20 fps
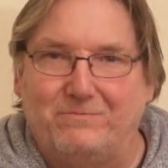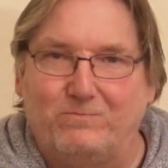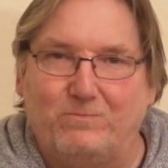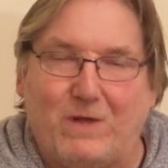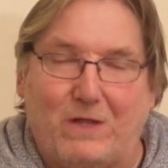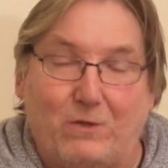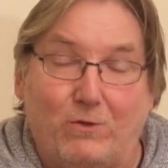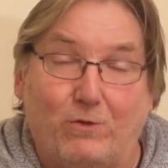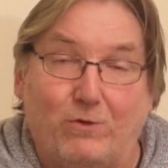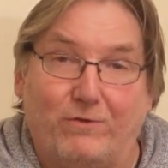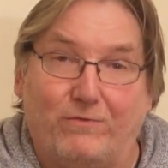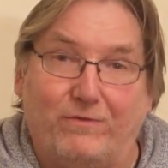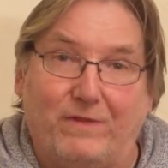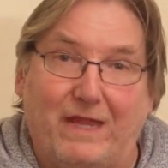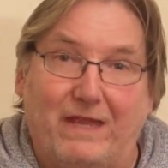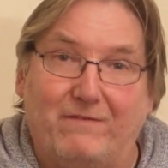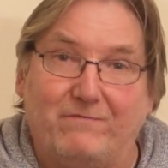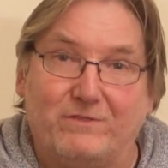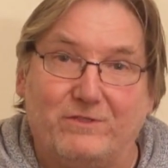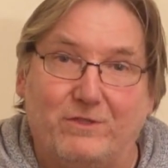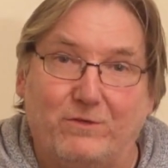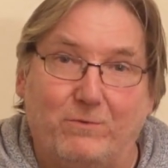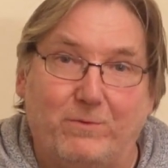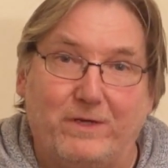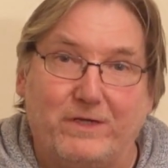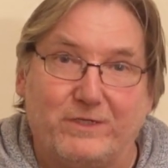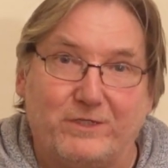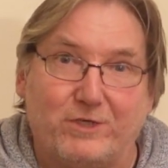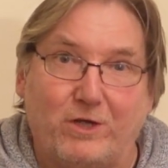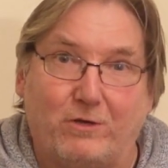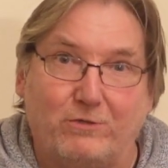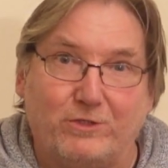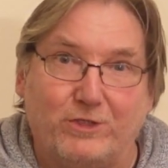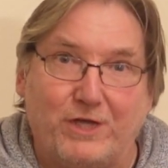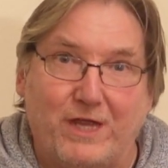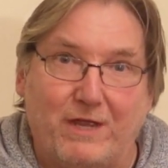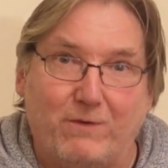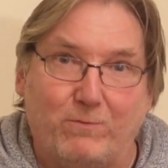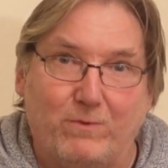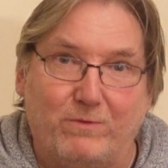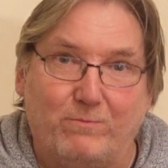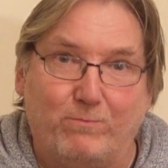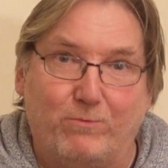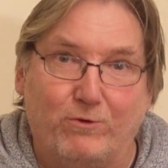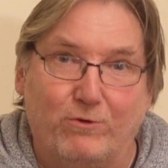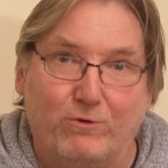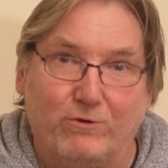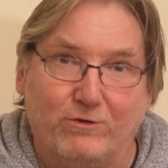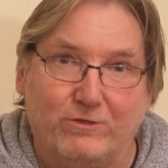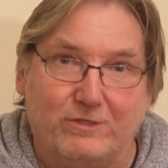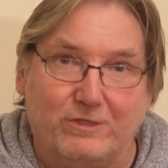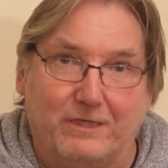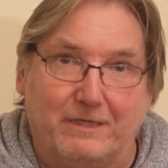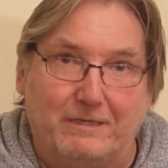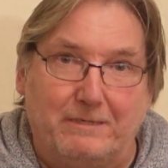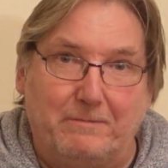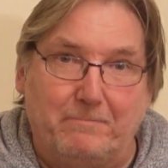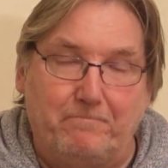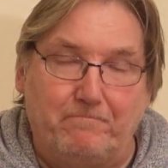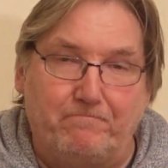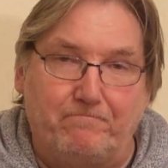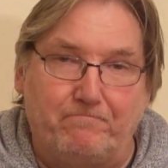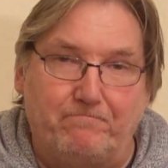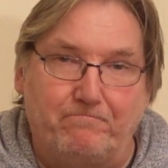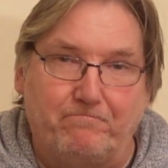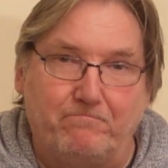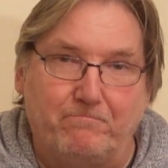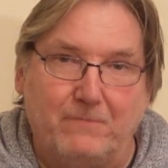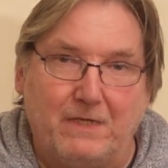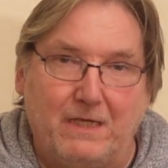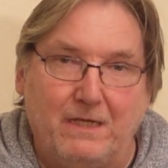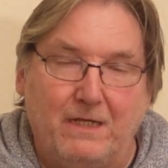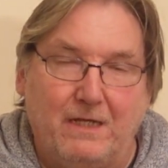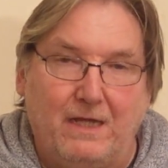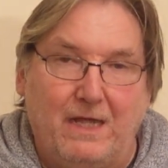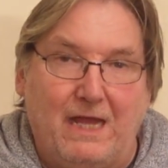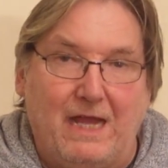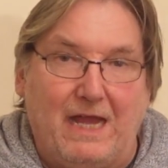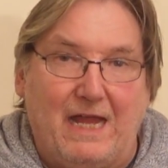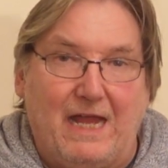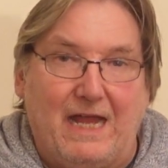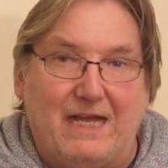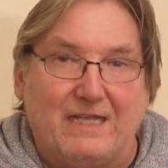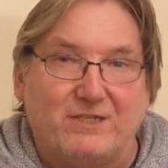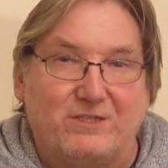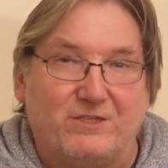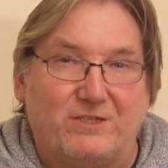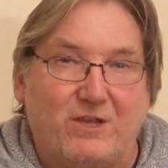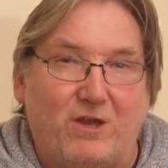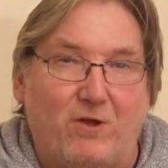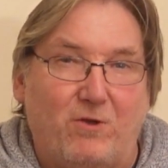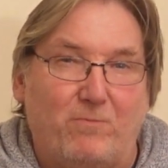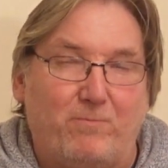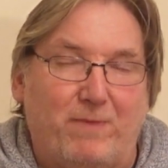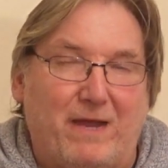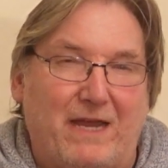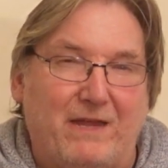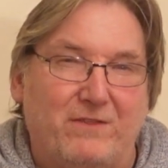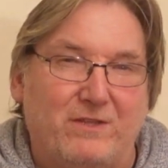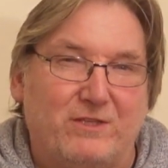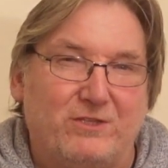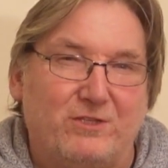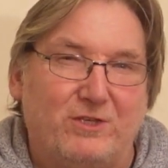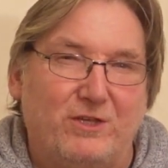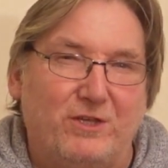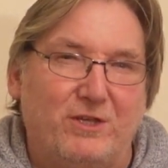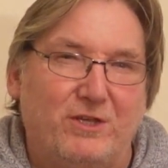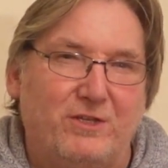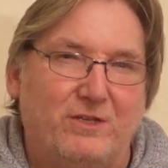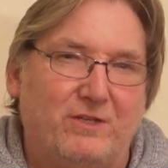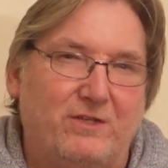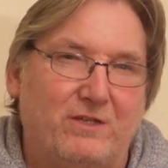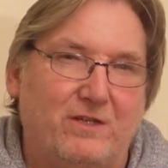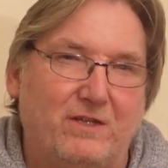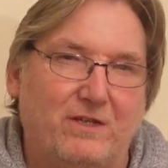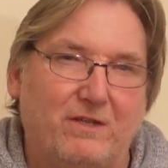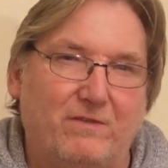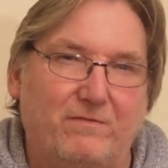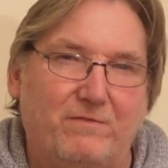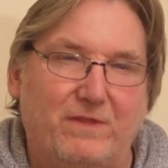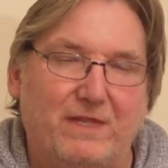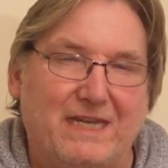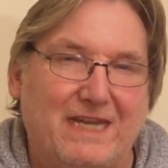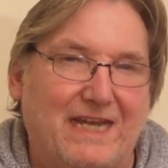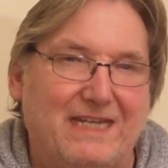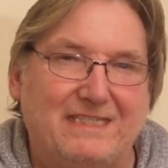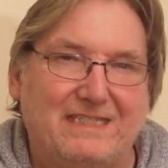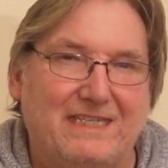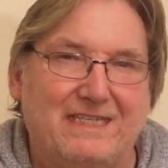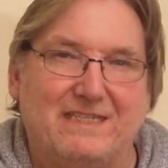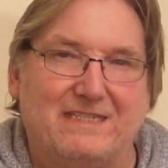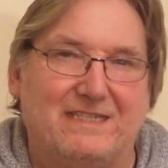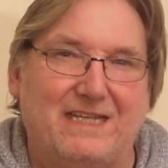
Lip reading: all the flavours that we associate with porter. So by the turn of the 19th